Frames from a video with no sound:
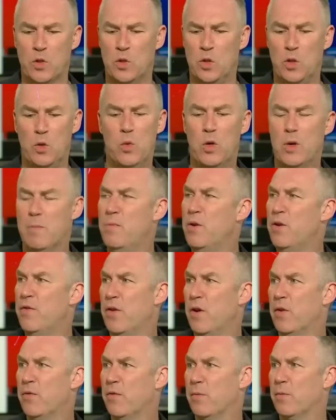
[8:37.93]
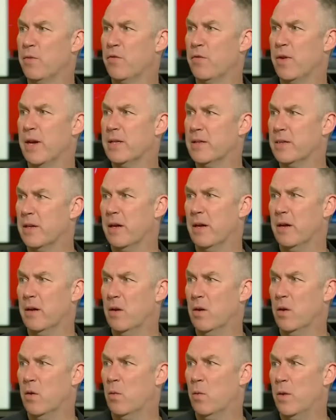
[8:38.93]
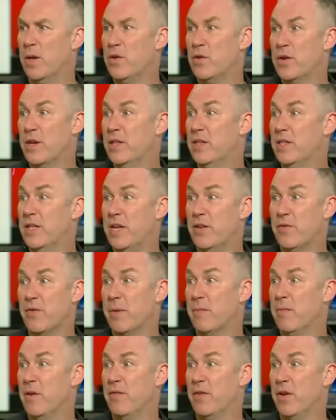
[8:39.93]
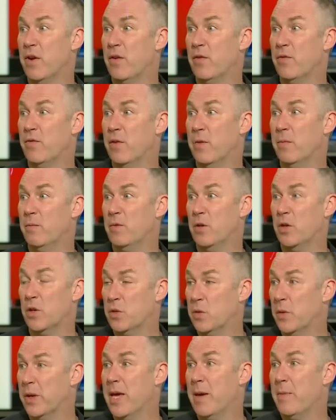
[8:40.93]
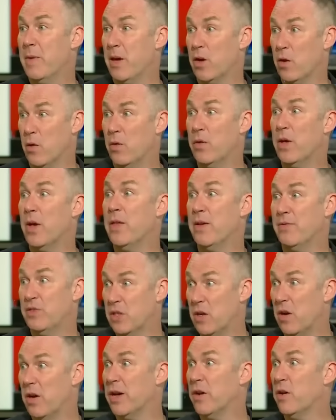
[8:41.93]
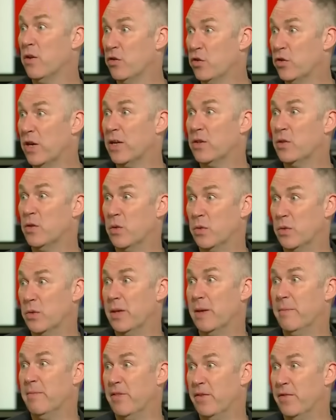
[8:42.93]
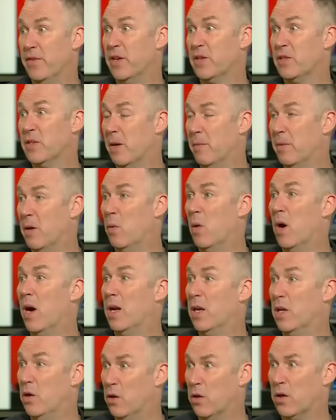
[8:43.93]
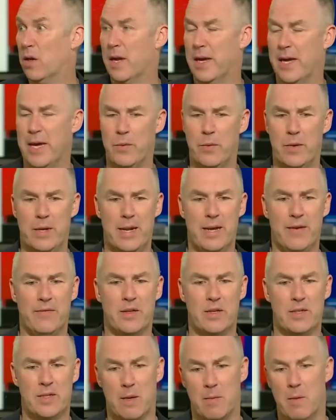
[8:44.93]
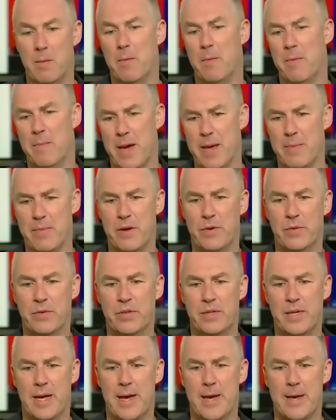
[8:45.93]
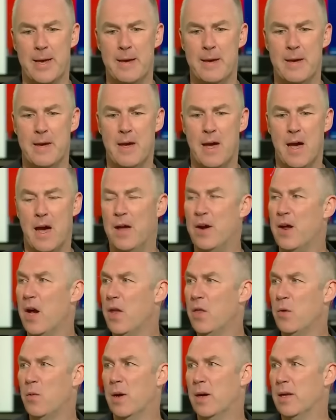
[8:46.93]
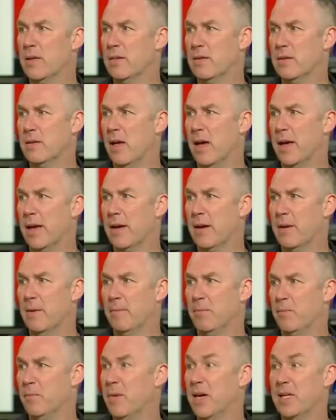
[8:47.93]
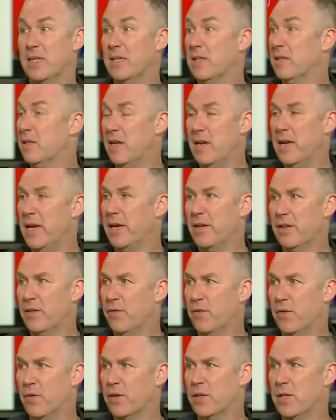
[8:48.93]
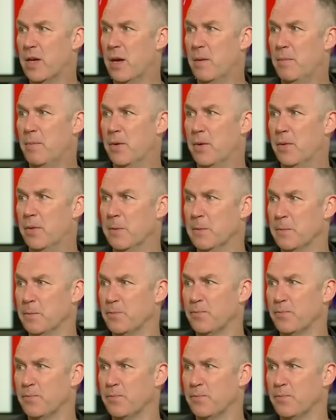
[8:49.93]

you want to move on from Goretzka, when you're considering moving on from Joshua Kimmich, although they've started contract talks with him for the first time in a while. It looked like he would leave this summer, but maybe he'll stay. And other ones like Matthijs de Ligt, for example.